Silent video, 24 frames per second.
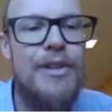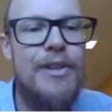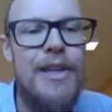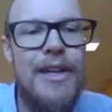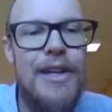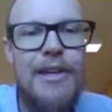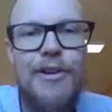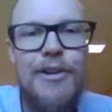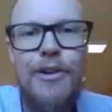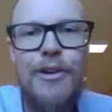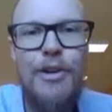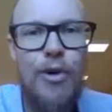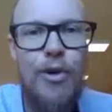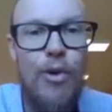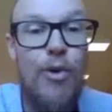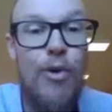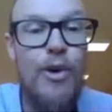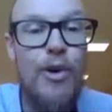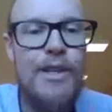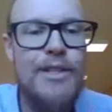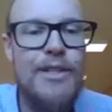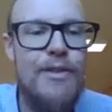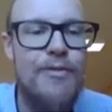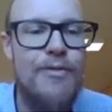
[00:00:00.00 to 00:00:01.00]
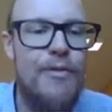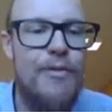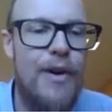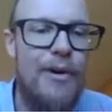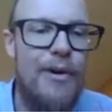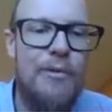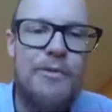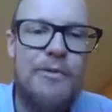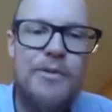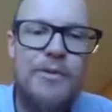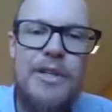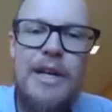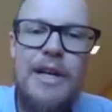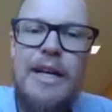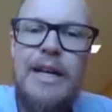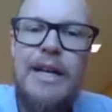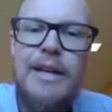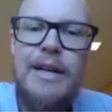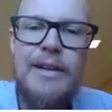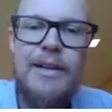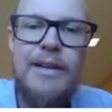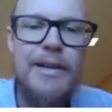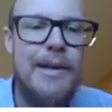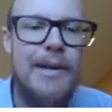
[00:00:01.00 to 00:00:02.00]
there, no coins involved.
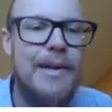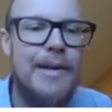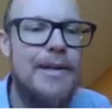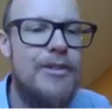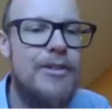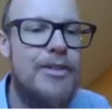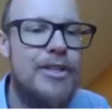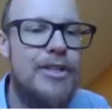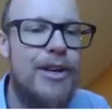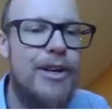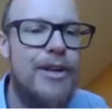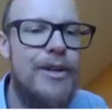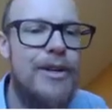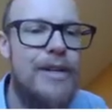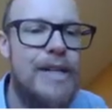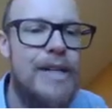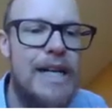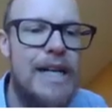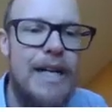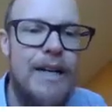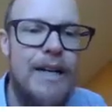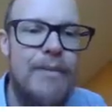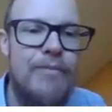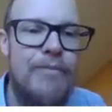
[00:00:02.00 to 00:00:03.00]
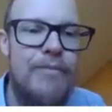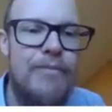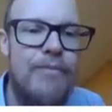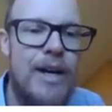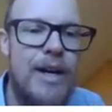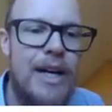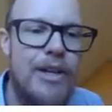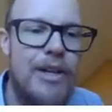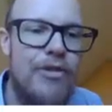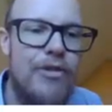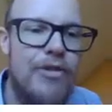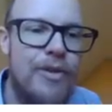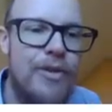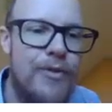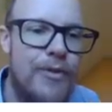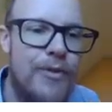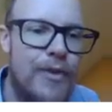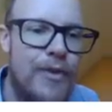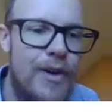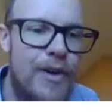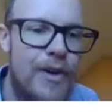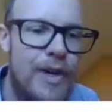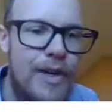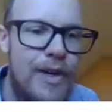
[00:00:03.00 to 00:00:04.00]
Okay, so
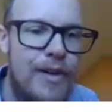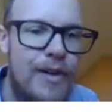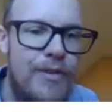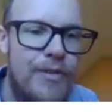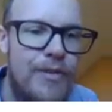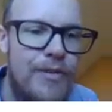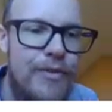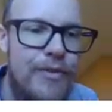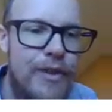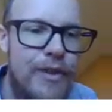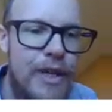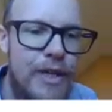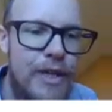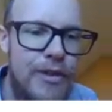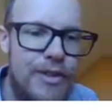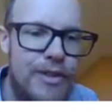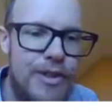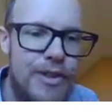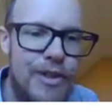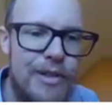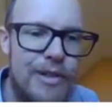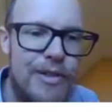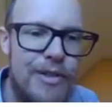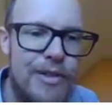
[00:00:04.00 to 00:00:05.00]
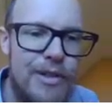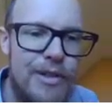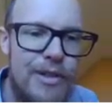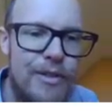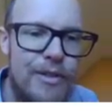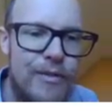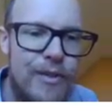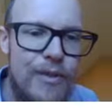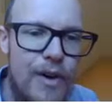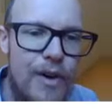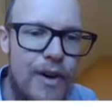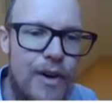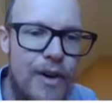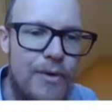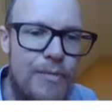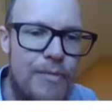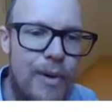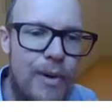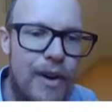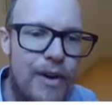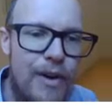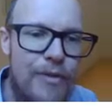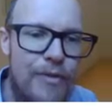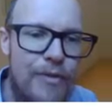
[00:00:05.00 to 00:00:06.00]
$105 divided
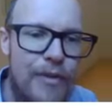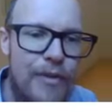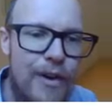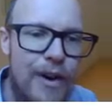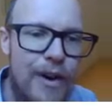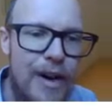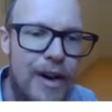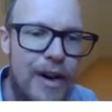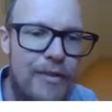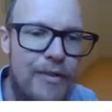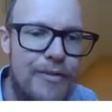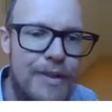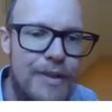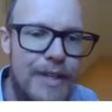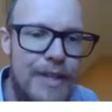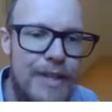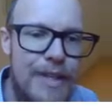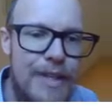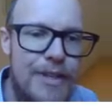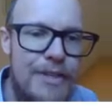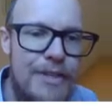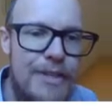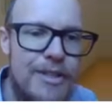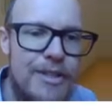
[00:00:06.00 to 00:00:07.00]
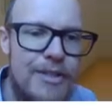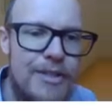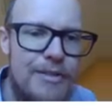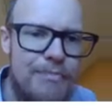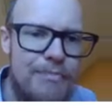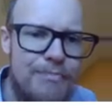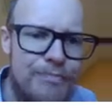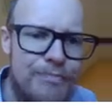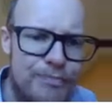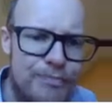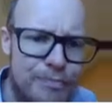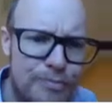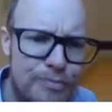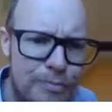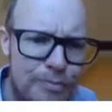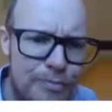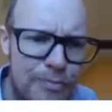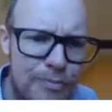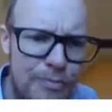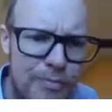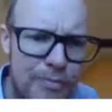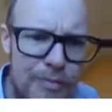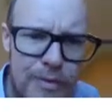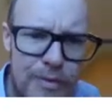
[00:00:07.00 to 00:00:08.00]
by 5 is,
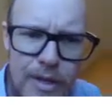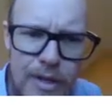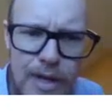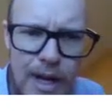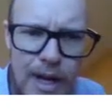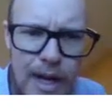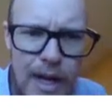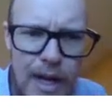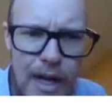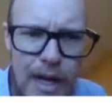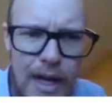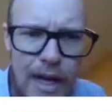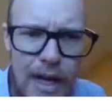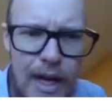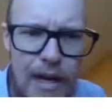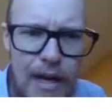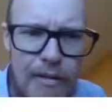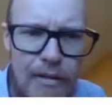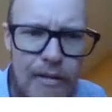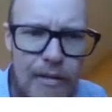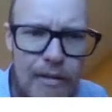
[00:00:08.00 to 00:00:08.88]
how